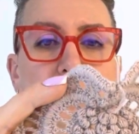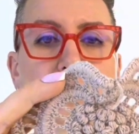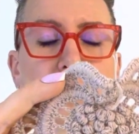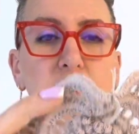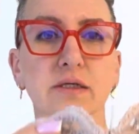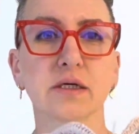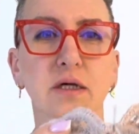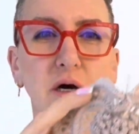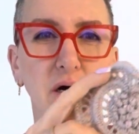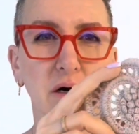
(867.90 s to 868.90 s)
Is it
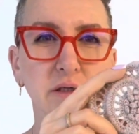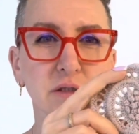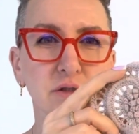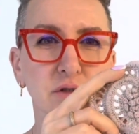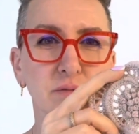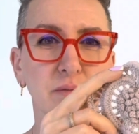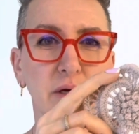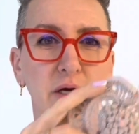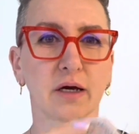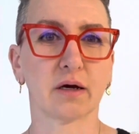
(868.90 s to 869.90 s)
harder to
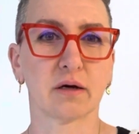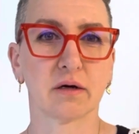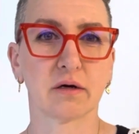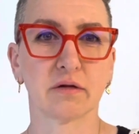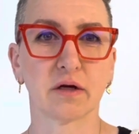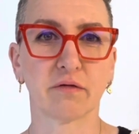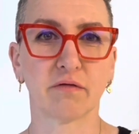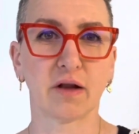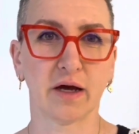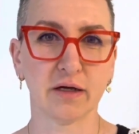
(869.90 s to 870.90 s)
make than
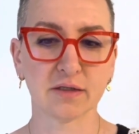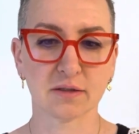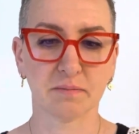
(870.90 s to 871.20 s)
flies?